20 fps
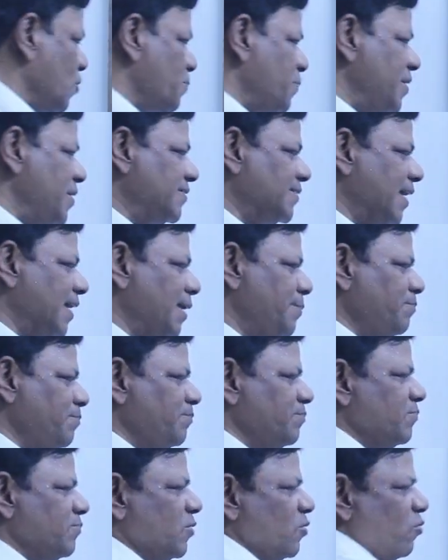means
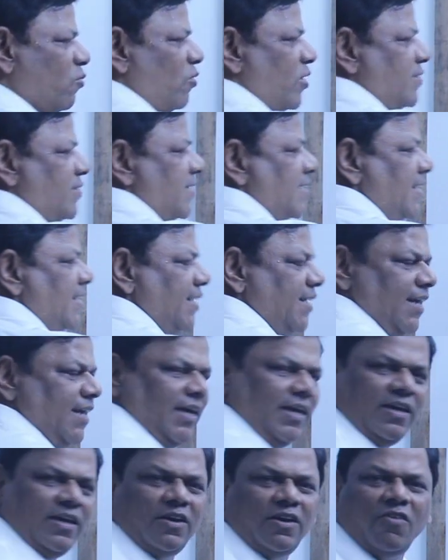m. What is the
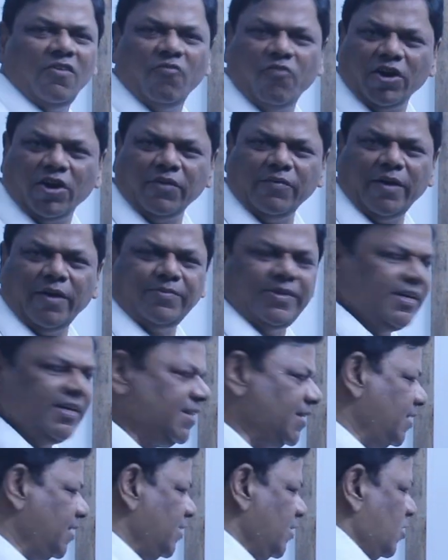degree? 45
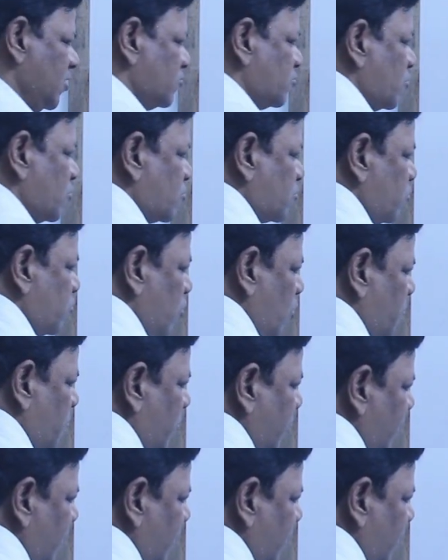degree. So slope what